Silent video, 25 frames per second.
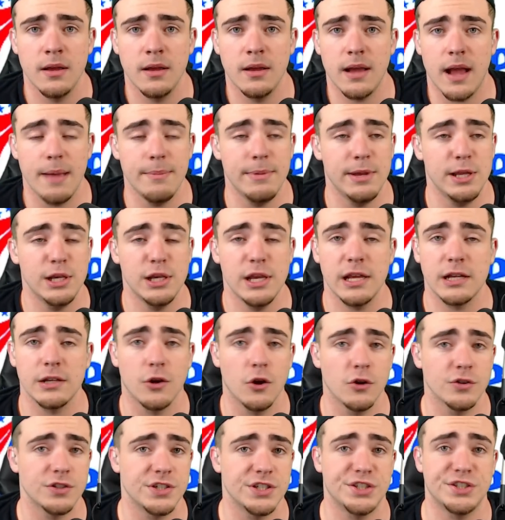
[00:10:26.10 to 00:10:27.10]
I mean, Nick
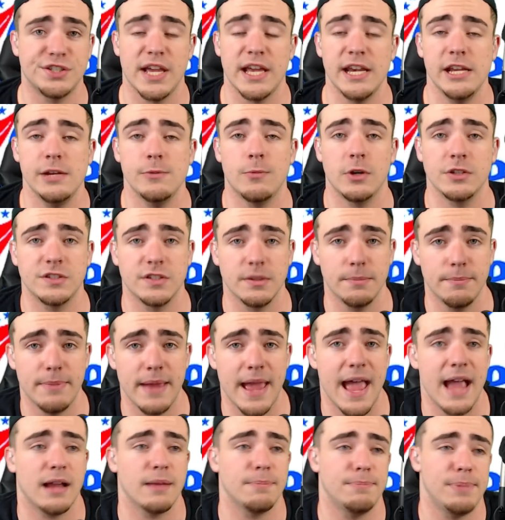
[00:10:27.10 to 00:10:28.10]
Nurse has said he wants him
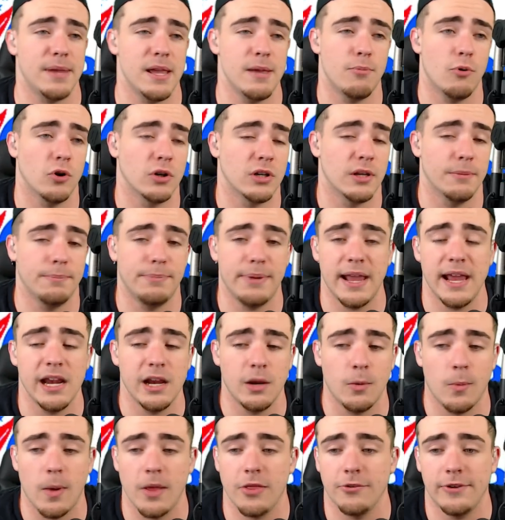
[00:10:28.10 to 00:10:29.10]
back. People are
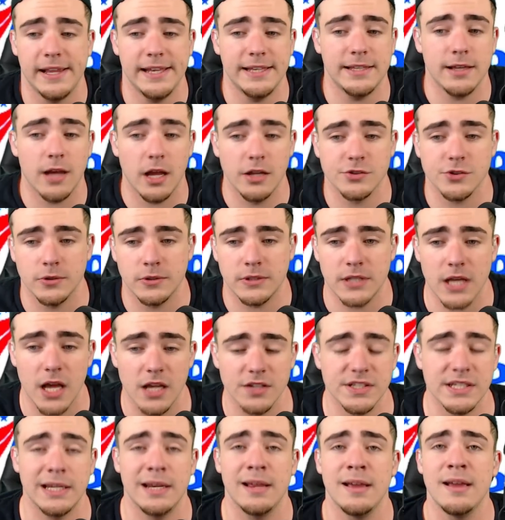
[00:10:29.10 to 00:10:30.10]
debating whether he does or
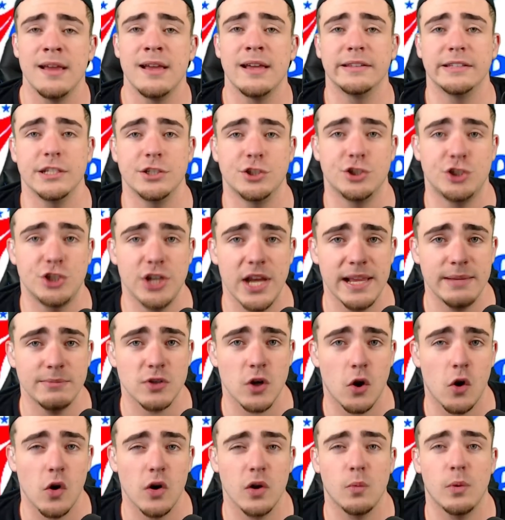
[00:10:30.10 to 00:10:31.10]
doesn't. Does James
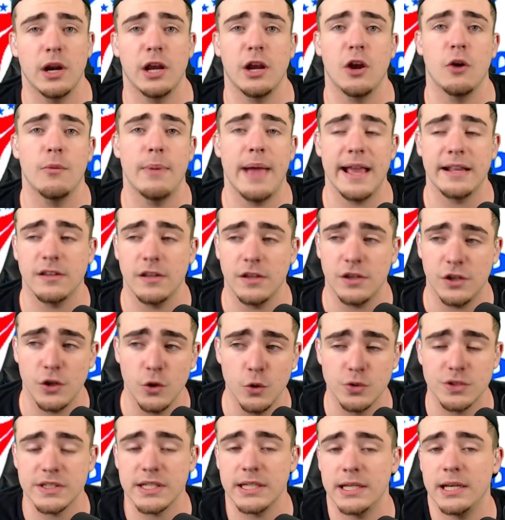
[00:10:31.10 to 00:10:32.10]
Harden want to go back to
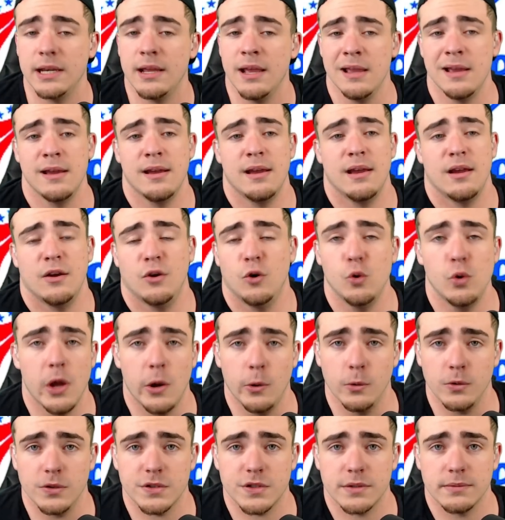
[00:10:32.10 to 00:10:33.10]
Houston? Who
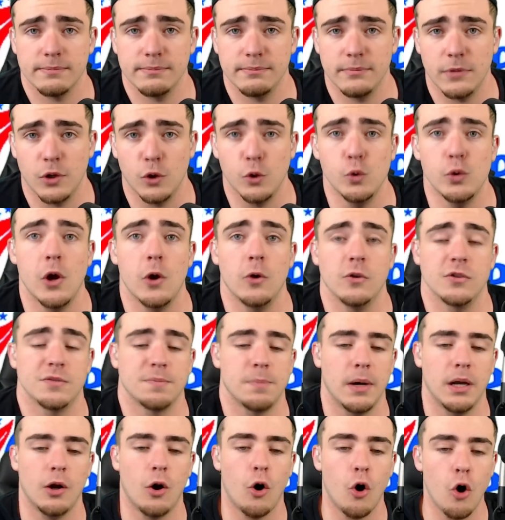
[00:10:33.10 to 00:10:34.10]
knows? Who knows?
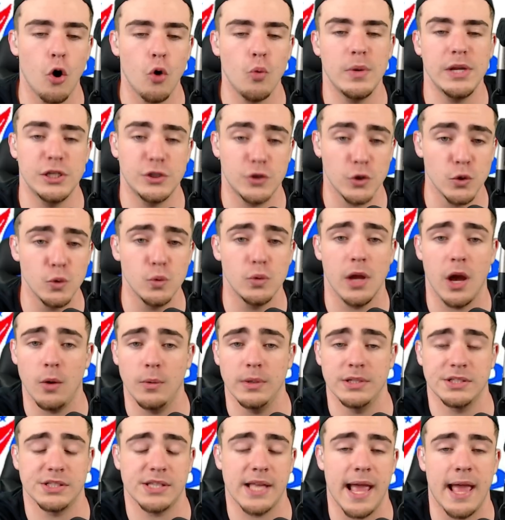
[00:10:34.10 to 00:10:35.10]
But all we do know
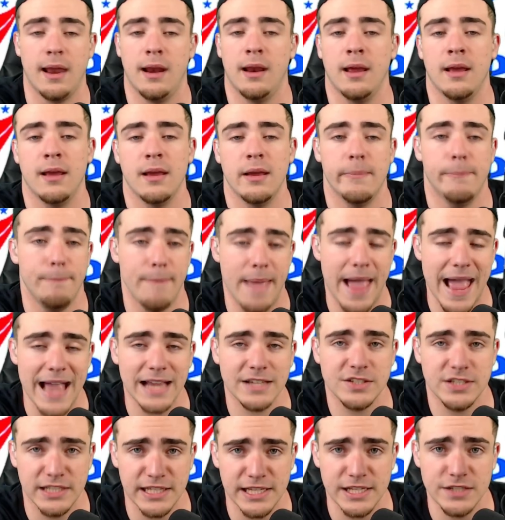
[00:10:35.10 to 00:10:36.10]
is that
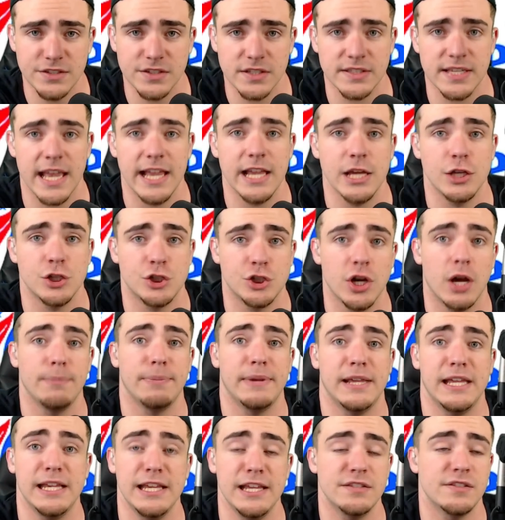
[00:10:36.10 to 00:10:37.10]
Maxey needs to take a jump.
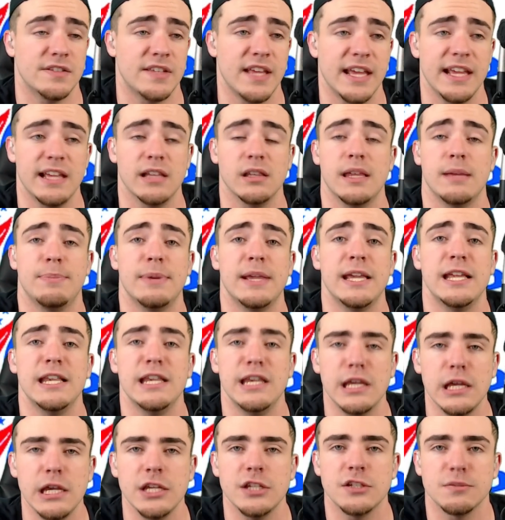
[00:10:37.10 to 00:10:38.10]
He needs to take a leap. He
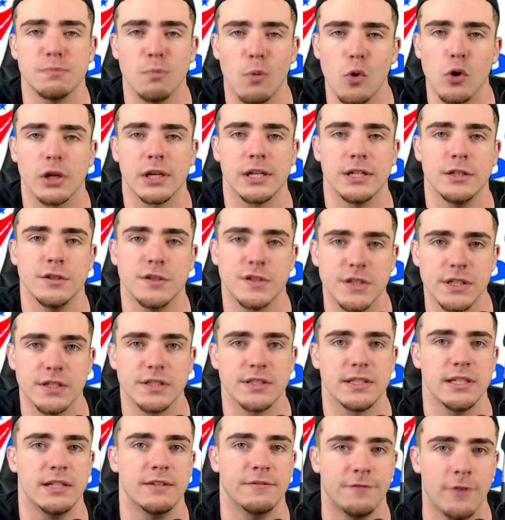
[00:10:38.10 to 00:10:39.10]
needs more
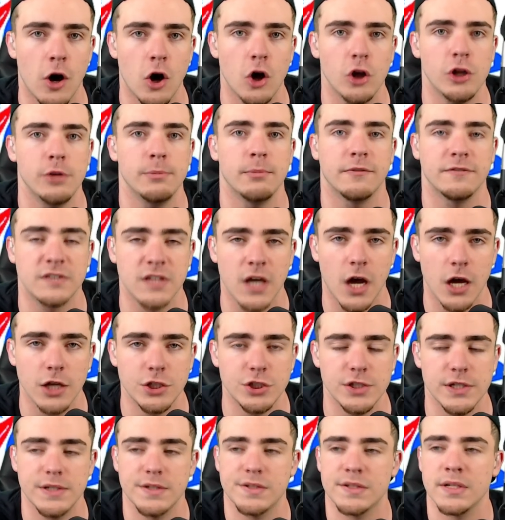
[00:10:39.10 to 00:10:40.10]
consistent volume of
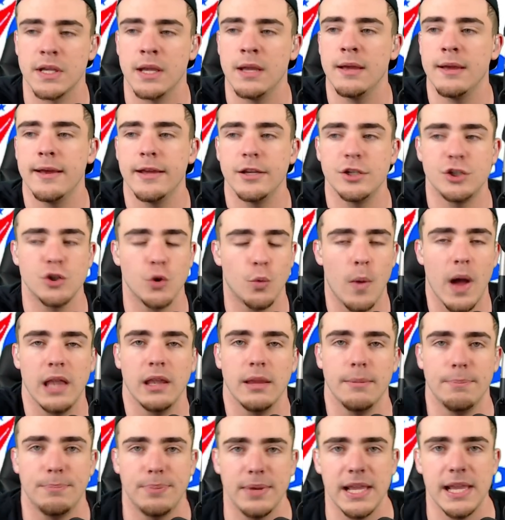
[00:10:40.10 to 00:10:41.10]
touches. Joel
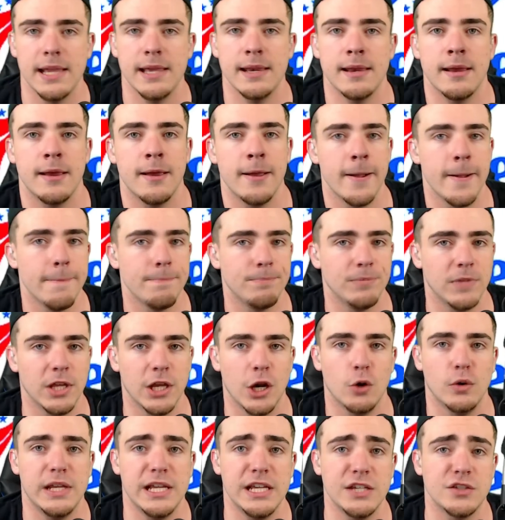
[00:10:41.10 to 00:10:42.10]
Embiid, you
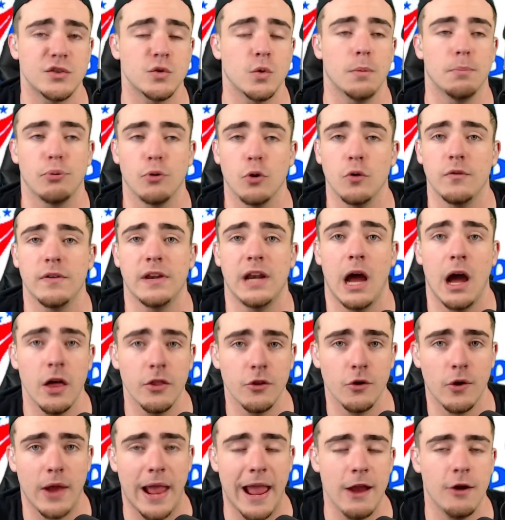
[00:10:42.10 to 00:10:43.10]
know, needs to improve in
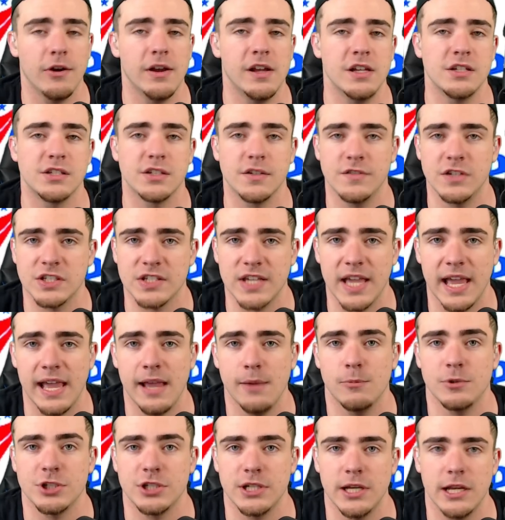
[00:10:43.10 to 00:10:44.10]
other areas of his game,
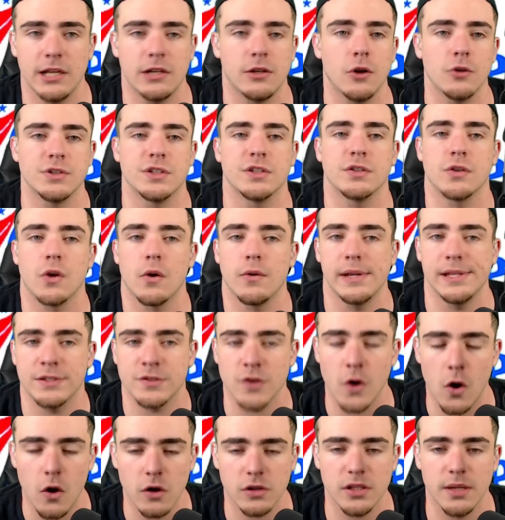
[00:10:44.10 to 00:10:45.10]
which Nick Nurse has already
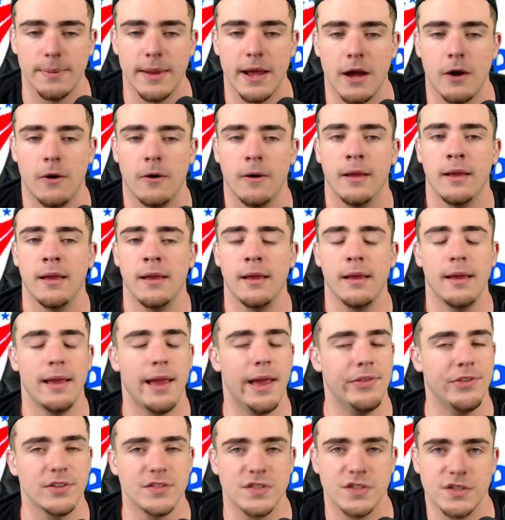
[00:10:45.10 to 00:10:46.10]
talked about.
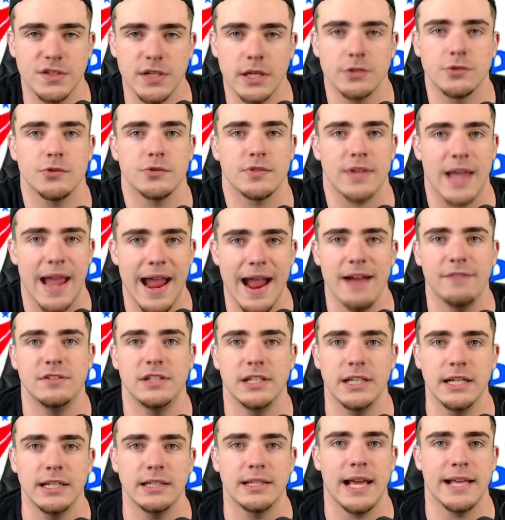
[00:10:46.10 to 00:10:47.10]
And the Sixers have
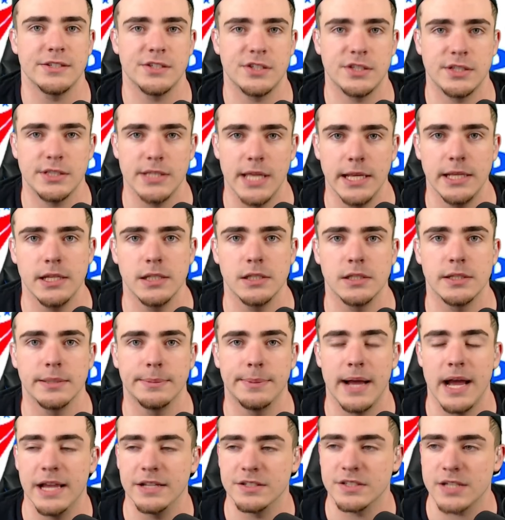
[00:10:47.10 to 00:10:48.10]
to get that stinking
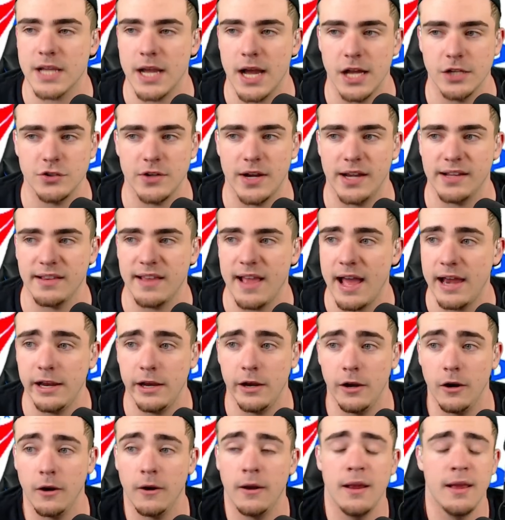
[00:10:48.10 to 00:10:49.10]
Tobias contract out of
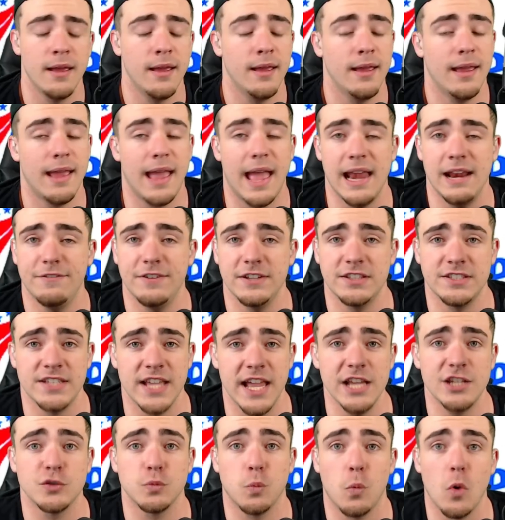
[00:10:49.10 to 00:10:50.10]
here. And if it
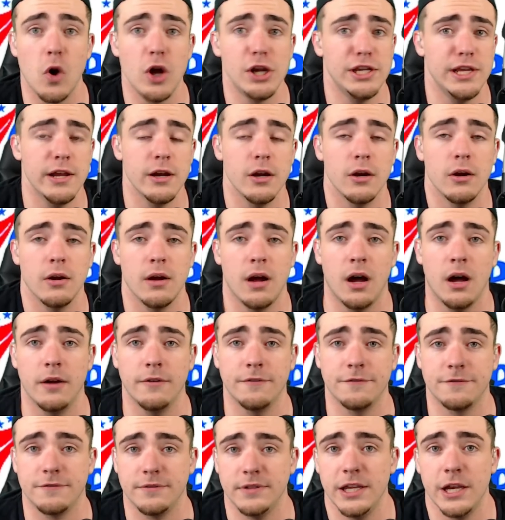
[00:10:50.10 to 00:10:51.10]
takes one year
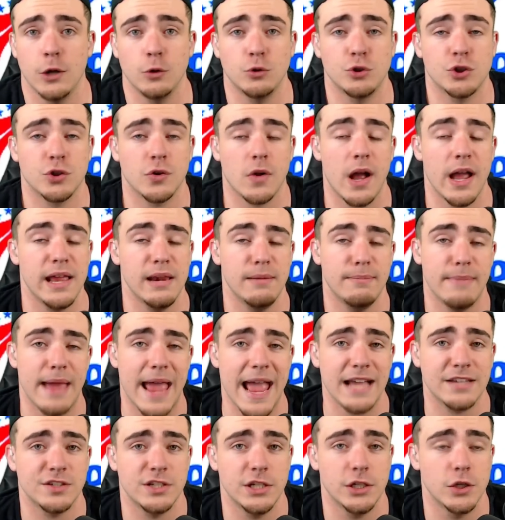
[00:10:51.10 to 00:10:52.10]
of, you know, trying
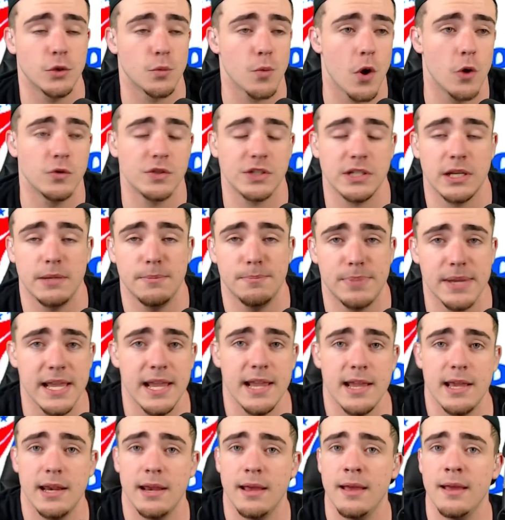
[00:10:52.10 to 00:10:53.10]
Maxey DeRozan and
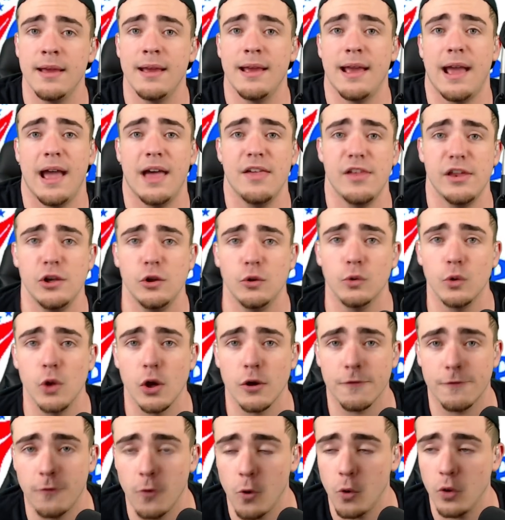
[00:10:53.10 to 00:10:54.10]
Embiid, and then you
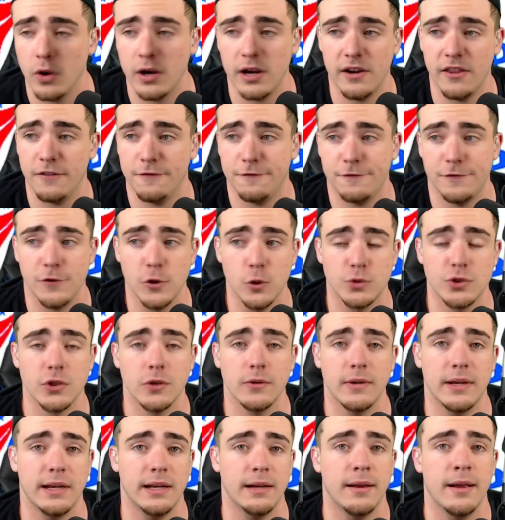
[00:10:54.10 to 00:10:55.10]
look forward into the
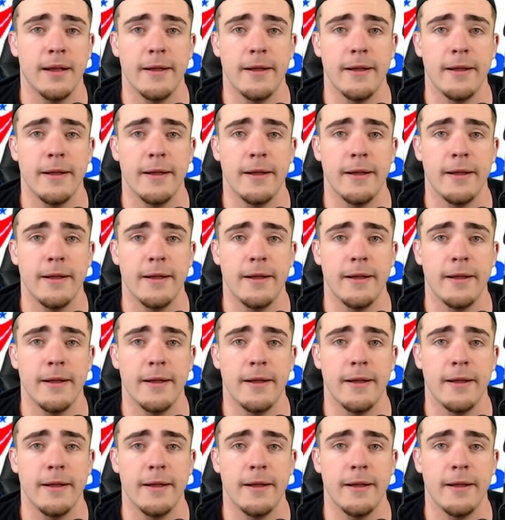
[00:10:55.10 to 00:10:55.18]
future and